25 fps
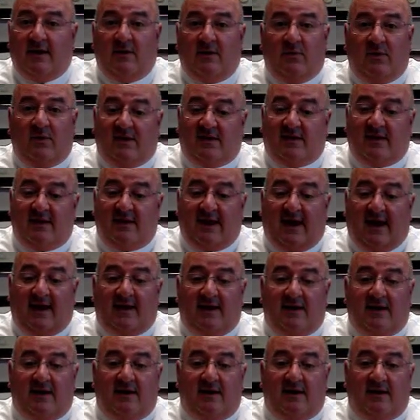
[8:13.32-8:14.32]
We see
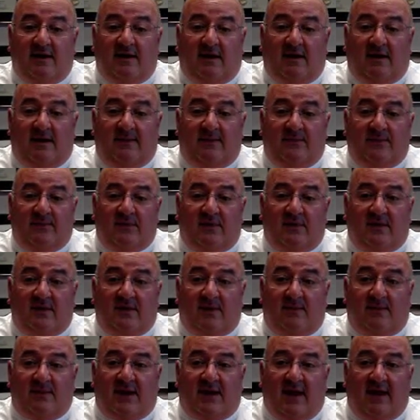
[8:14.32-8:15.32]
that in
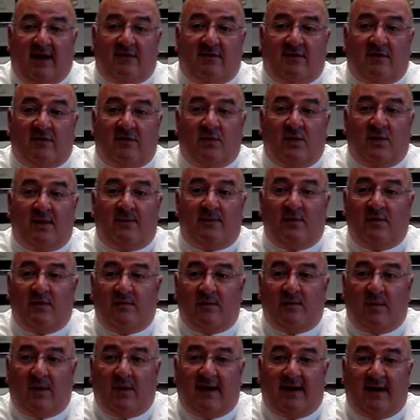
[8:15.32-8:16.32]
some cases with a move
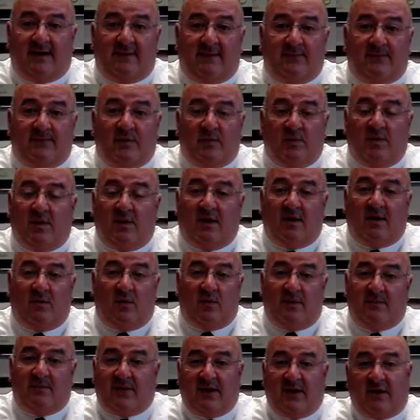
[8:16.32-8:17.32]
away, where
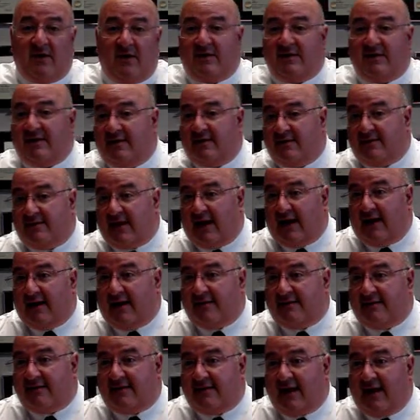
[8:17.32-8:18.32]
one parent is out
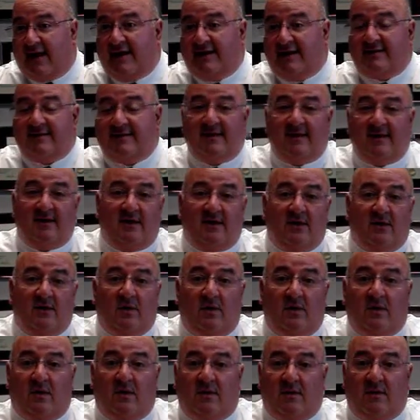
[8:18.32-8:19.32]
of state
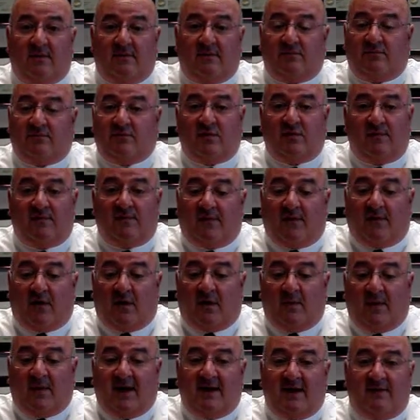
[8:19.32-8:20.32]
or too far
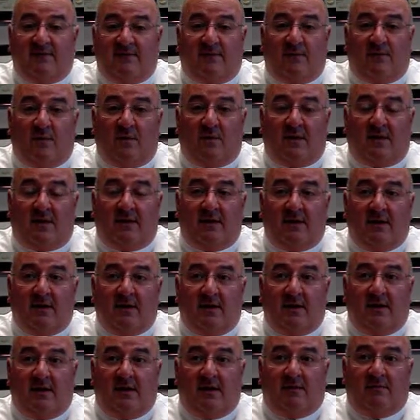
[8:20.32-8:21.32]
away for
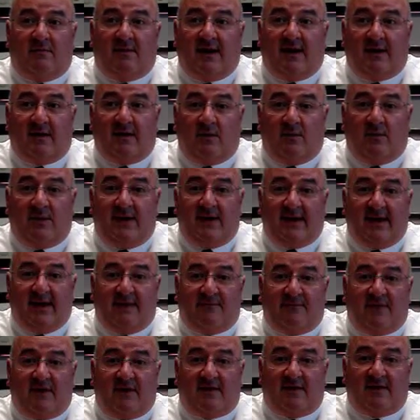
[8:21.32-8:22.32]
regular
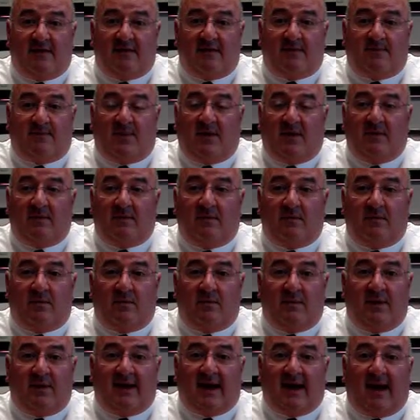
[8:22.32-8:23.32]
weekend visits, but
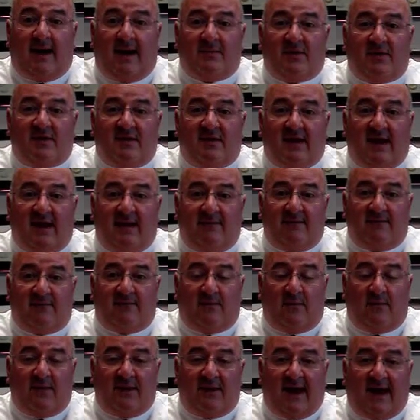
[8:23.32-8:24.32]
we compensate
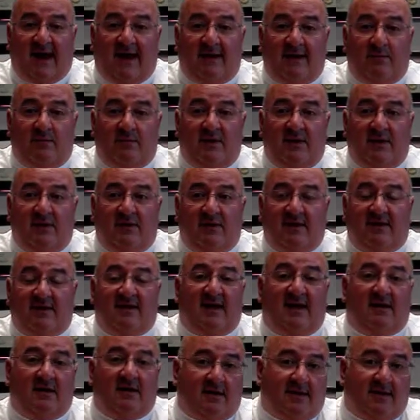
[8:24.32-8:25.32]
for that with
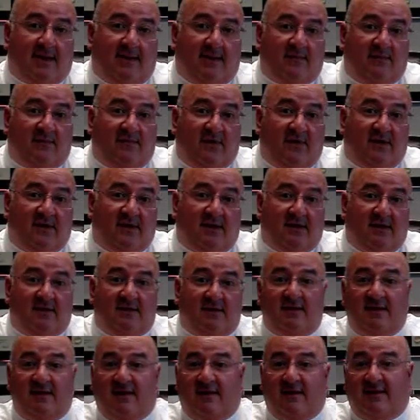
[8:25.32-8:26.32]
extended summer
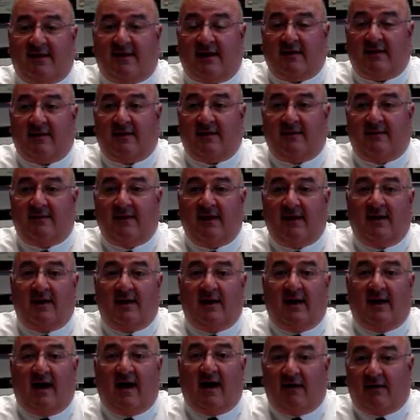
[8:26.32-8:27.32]
visits, extended
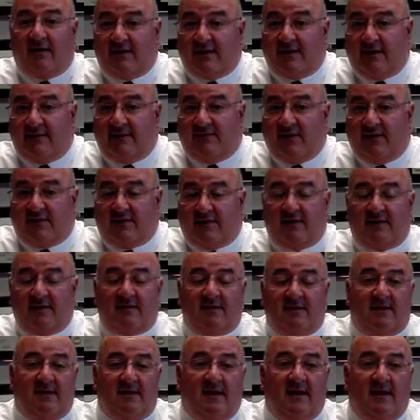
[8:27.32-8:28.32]
holiday
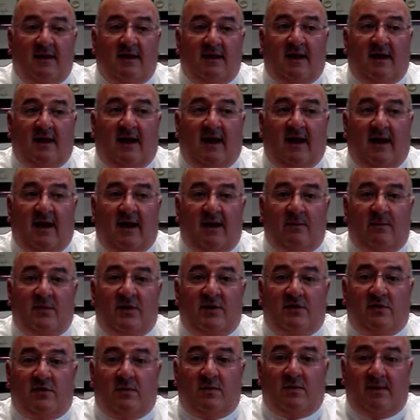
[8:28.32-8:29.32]
visits, and we
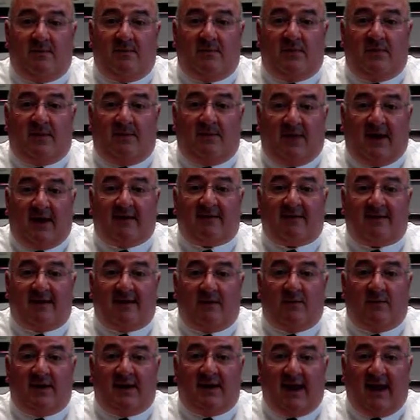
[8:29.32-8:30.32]
do the best
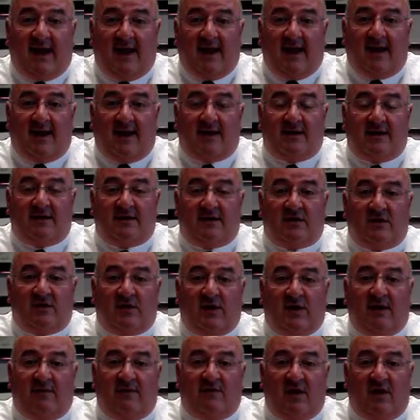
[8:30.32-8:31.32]
that we can to
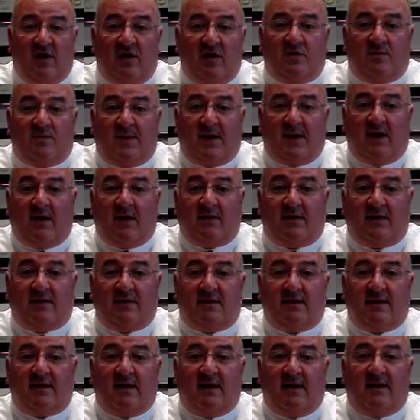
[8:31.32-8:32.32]
give each
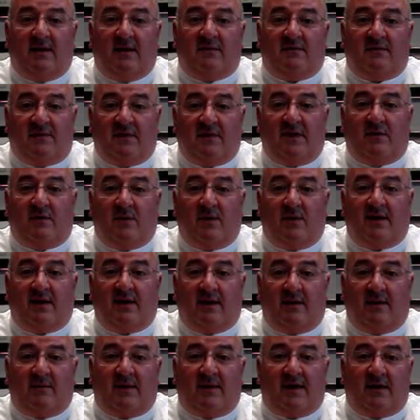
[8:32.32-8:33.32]
parent frequent
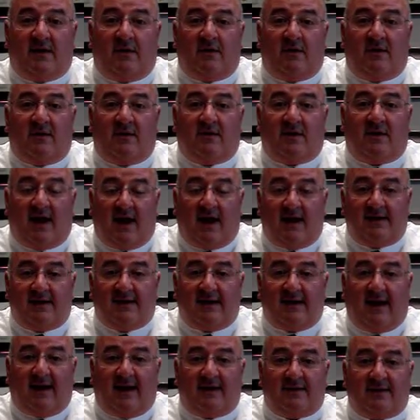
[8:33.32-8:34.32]
and regular
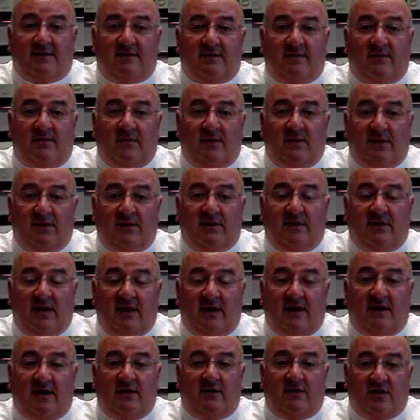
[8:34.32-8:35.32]
contact with
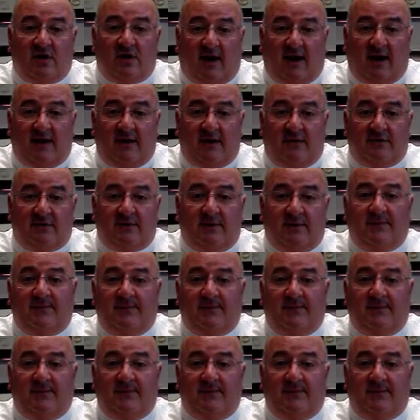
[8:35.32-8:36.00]
the child.